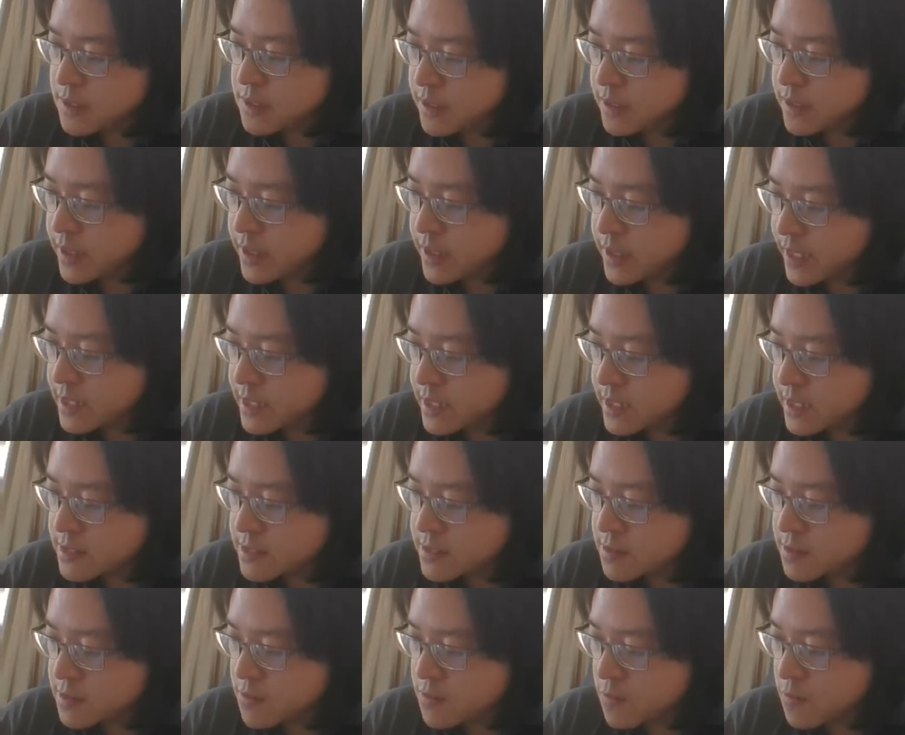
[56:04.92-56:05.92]
x
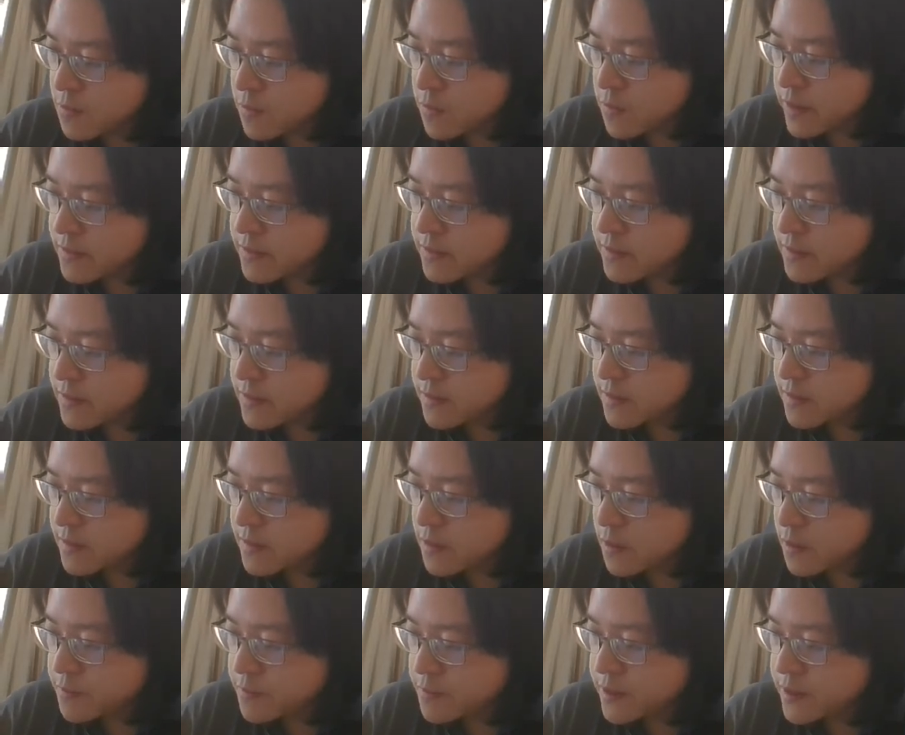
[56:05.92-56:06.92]
with
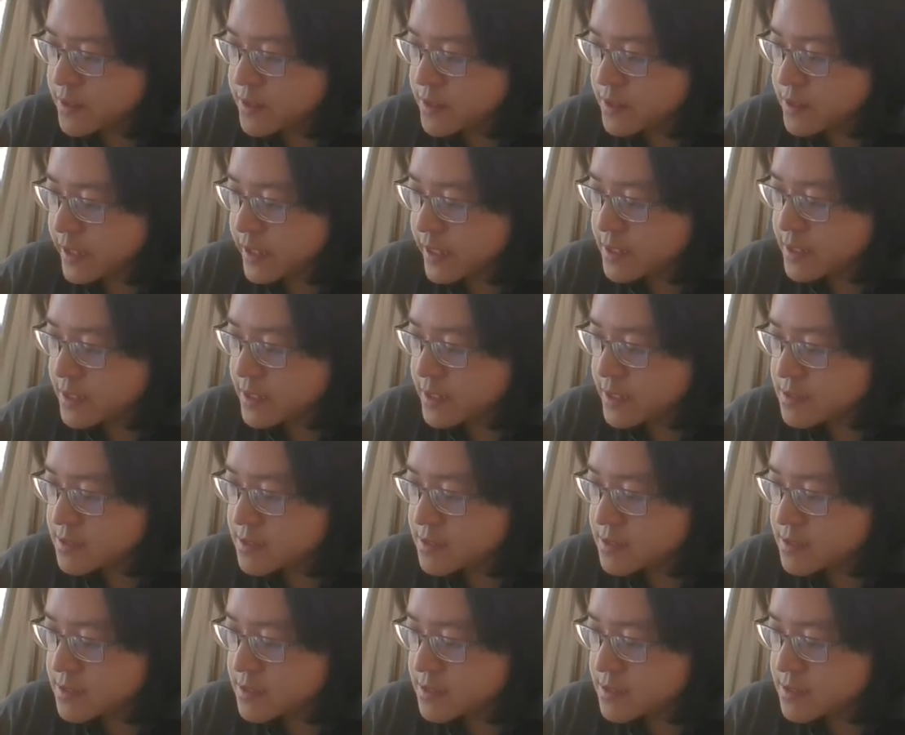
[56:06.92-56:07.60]
operator x.